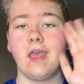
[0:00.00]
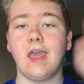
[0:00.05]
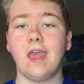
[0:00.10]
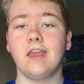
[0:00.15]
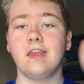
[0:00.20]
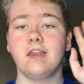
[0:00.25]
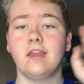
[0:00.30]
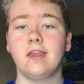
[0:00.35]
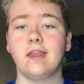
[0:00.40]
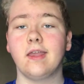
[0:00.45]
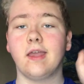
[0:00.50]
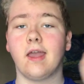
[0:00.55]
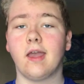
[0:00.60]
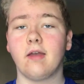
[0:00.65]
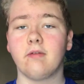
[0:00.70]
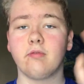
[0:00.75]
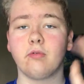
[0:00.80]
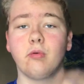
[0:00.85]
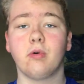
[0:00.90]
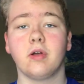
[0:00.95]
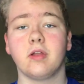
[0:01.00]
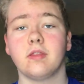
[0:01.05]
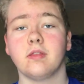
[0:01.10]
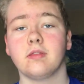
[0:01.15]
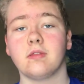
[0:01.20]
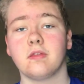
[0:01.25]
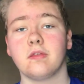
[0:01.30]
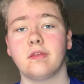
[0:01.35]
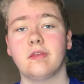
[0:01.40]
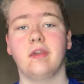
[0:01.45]
Hey
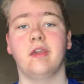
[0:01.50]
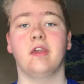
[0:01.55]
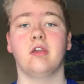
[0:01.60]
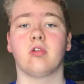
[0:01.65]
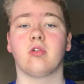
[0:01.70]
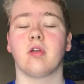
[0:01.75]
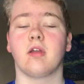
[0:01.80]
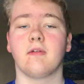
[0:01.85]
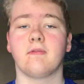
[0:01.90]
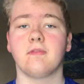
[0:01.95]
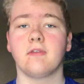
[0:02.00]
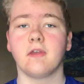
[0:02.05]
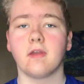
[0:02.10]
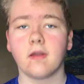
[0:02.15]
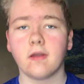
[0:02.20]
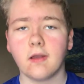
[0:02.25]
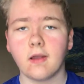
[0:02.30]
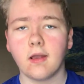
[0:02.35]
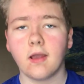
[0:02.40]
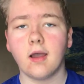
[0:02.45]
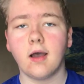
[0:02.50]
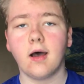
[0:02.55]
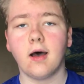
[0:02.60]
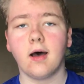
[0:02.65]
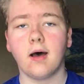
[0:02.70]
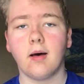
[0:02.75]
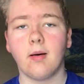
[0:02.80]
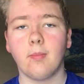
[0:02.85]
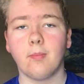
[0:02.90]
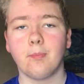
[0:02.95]
everyone, Zangcrypt here,
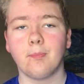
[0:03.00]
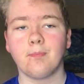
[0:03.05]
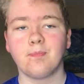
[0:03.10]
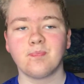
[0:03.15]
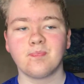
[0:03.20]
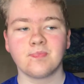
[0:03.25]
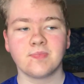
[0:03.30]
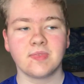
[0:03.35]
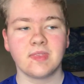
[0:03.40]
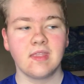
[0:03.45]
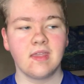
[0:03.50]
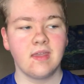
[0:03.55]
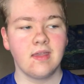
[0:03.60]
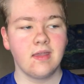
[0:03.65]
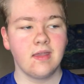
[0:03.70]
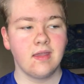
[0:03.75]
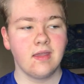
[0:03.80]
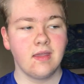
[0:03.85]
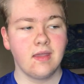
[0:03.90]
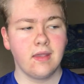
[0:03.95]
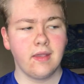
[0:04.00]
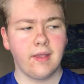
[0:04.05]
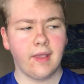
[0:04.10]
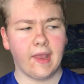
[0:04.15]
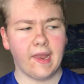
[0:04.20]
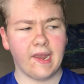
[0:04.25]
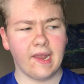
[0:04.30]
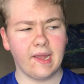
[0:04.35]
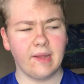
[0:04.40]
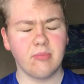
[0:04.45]
and
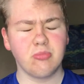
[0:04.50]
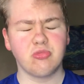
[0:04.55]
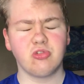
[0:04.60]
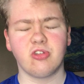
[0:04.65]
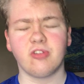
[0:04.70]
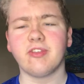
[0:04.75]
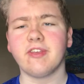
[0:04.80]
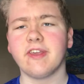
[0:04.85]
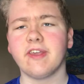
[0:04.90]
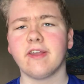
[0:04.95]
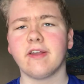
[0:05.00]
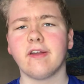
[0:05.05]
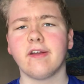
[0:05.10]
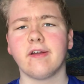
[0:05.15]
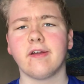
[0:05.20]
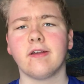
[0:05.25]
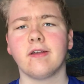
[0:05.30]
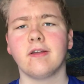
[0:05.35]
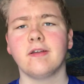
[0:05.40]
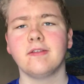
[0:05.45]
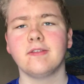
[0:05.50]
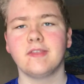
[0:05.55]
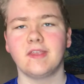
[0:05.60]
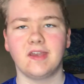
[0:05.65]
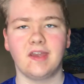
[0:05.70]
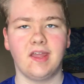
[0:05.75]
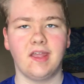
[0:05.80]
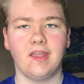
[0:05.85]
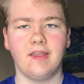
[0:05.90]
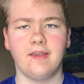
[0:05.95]
I'm just here
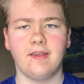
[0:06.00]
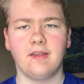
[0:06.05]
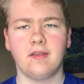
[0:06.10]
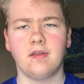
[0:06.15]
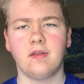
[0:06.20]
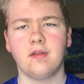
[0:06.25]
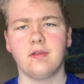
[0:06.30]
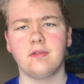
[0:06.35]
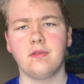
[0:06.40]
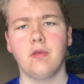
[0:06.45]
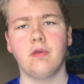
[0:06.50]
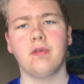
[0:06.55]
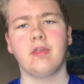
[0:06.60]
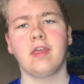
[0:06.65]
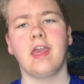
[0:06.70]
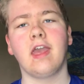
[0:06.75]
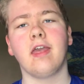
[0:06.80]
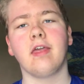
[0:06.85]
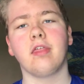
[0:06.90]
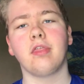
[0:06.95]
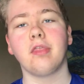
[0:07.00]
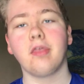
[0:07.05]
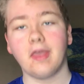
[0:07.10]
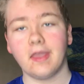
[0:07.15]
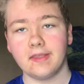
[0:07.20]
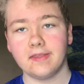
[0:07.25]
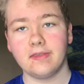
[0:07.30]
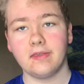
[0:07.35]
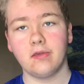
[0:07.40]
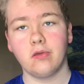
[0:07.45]
today to say
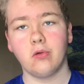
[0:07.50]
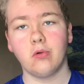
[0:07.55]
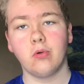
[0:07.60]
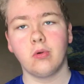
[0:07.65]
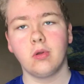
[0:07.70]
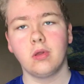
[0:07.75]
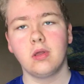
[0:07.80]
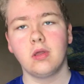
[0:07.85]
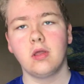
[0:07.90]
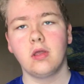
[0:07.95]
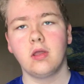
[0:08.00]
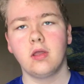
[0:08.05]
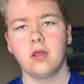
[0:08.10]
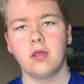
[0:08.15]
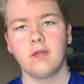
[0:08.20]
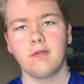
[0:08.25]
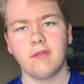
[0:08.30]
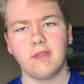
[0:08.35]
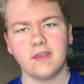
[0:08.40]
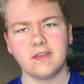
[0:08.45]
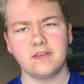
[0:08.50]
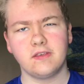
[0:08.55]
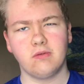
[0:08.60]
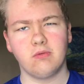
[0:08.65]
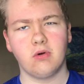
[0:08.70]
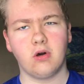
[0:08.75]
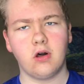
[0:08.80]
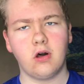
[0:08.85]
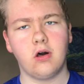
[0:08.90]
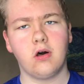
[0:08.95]
thank you. Thank
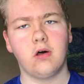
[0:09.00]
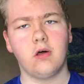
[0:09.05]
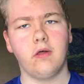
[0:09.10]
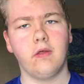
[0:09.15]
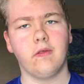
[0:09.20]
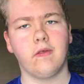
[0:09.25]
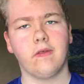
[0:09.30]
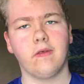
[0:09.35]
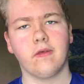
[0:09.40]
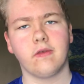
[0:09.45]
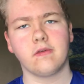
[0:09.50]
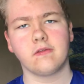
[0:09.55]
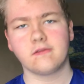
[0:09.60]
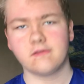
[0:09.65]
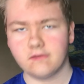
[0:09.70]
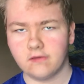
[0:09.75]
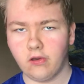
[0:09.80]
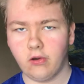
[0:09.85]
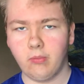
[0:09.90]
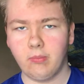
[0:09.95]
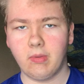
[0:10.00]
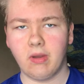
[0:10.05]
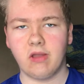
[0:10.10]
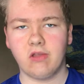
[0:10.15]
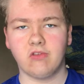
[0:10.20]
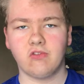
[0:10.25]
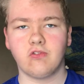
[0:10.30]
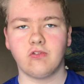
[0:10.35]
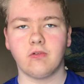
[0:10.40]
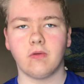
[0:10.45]
you all so
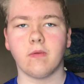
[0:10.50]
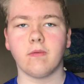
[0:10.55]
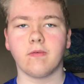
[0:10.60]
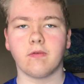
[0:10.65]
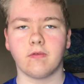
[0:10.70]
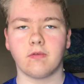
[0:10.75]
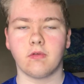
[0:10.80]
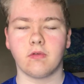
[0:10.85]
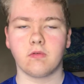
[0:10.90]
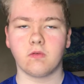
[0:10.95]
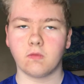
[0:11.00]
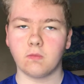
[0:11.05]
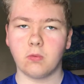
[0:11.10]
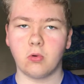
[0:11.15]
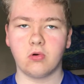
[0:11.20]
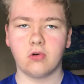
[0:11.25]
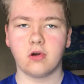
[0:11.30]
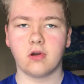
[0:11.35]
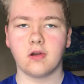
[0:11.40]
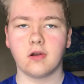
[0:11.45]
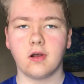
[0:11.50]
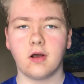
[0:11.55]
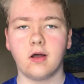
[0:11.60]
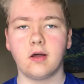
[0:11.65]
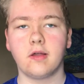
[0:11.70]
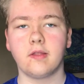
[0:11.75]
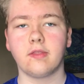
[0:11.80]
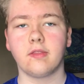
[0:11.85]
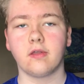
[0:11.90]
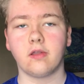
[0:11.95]
much for the support
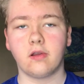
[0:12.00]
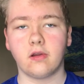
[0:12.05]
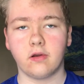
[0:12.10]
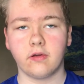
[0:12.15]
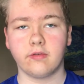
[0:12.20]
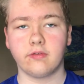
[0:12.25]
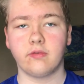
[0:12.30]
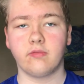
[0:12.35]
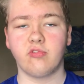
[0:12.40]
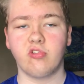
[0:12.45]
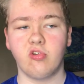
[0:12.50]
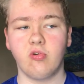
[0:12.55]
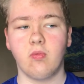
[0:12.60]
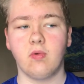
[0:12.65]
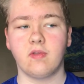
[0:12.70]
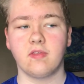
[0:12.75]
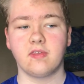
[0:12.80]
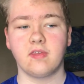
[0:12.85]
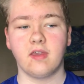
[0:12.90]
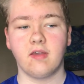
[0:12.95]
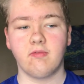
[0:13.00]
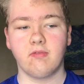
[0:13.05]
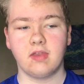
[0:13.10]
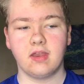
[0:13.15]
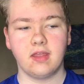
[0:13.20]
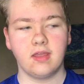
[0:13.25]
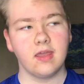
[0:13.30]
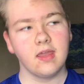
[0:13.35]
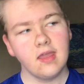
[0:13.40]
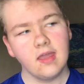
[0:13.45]
on the Curse of
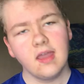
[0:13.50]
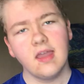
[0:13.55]
2170.